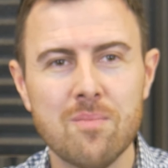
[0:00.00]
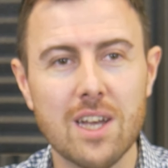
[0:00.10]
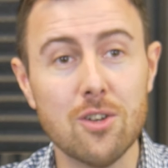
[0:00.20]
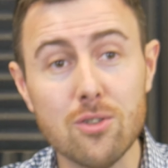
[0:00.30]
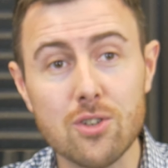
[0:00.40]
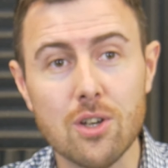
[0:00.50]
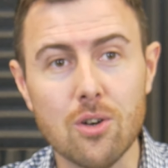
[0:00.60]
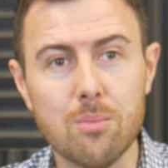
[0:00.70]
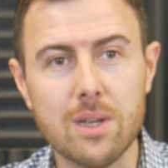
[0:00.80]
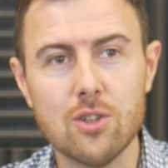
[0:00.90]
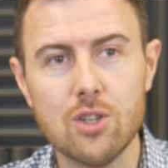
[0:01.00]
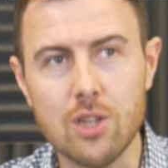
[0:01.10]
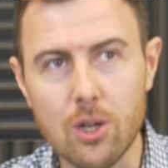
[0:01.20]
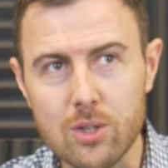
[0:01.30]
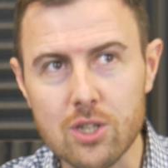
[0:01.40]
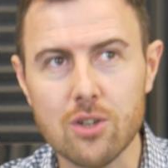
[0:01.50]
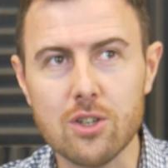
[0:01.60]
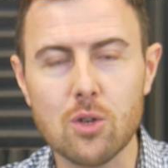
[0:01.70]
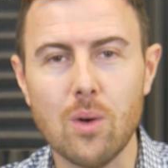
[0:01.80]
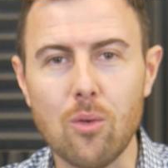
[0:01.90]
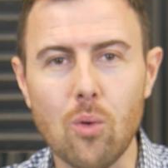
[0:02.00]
And also, because you know the songs quite